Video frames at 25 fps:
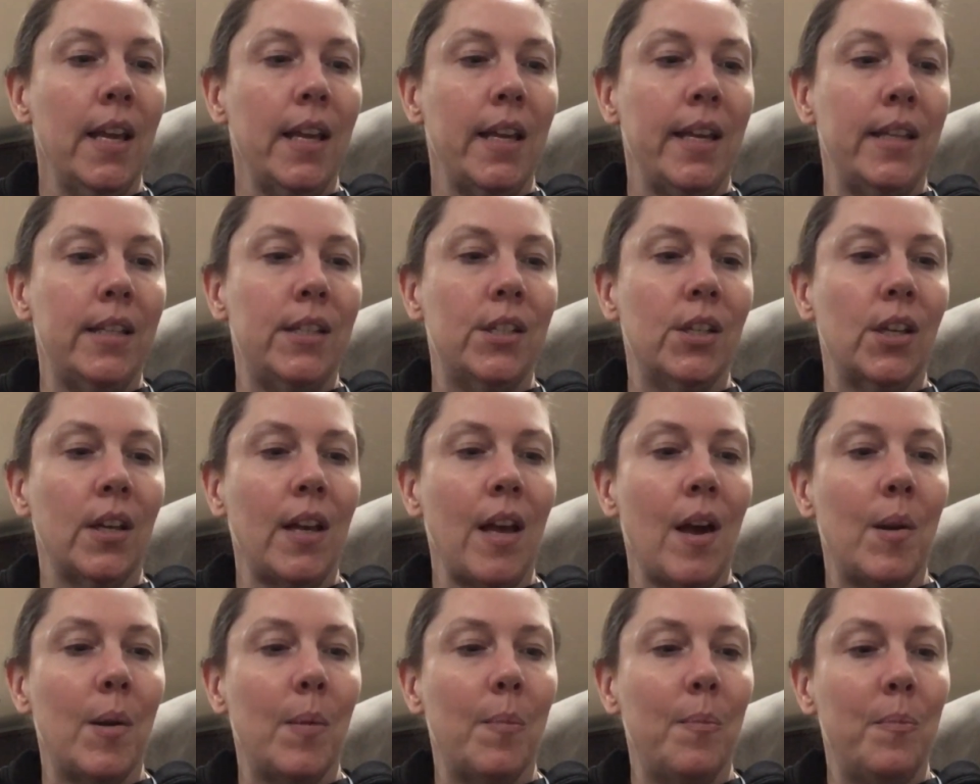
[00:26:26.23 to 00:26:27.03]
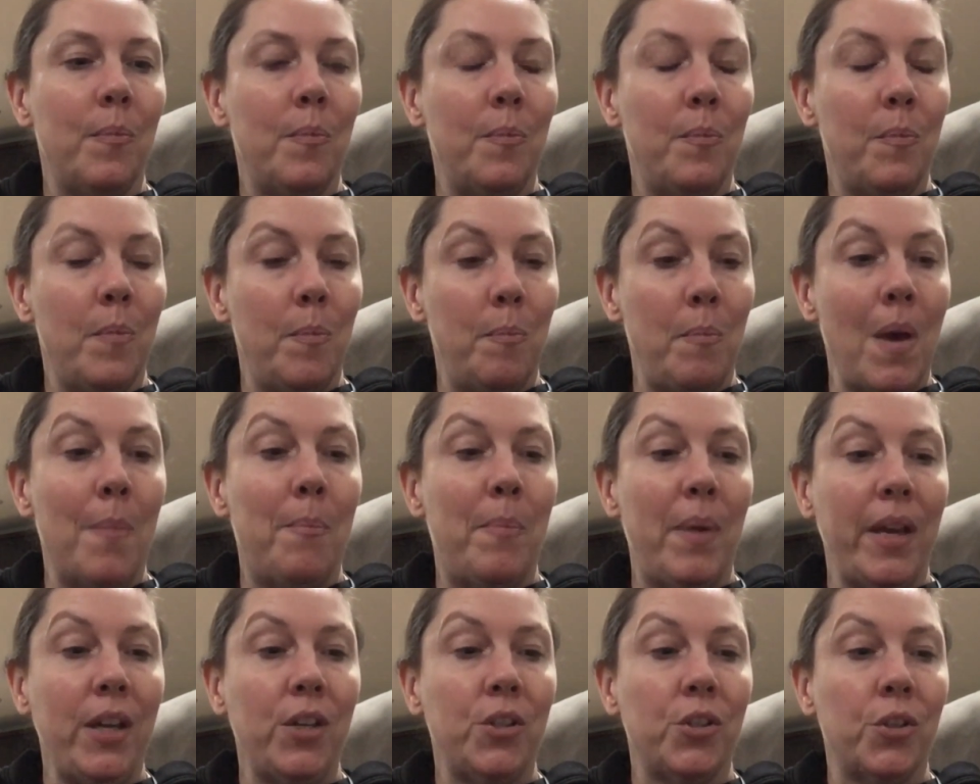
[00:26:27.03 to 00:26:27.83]
He took out a
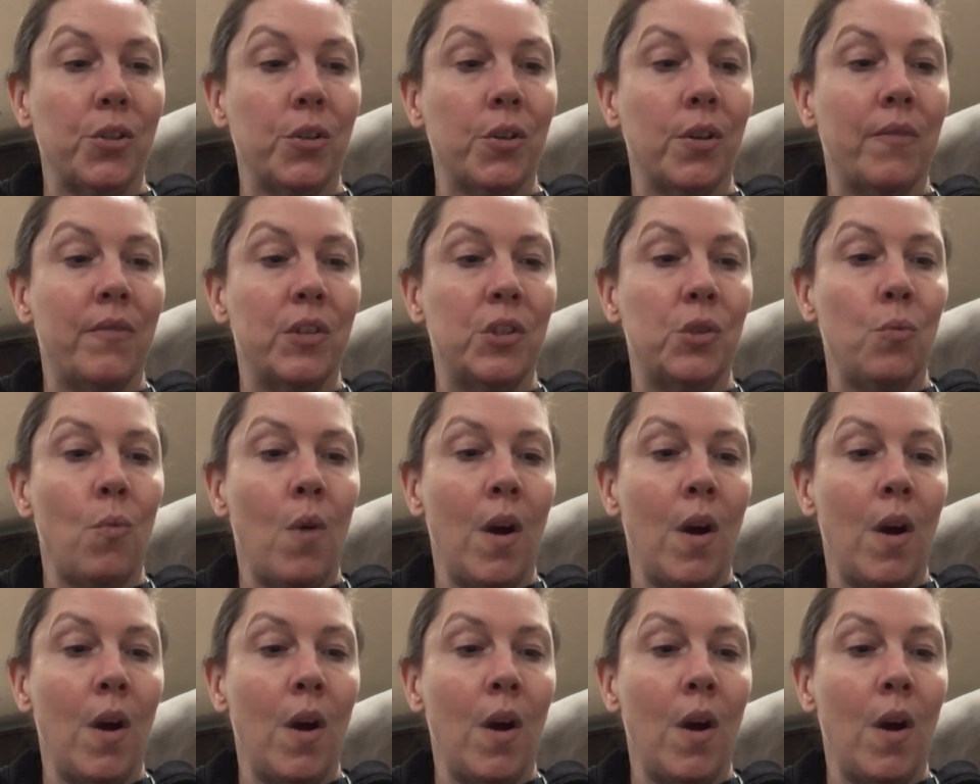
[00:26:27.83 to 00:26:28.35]
picture of his